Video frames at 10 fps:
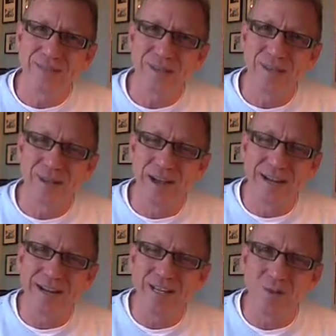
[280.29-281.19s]
I
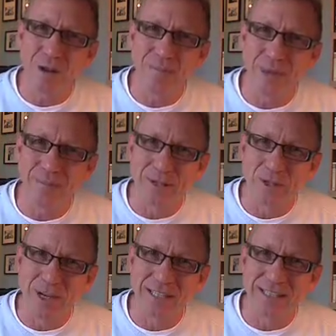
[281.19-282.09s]
don't need to win people to
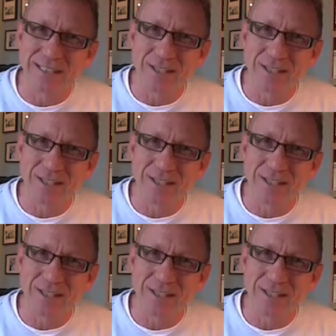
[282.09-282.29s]
Jesus.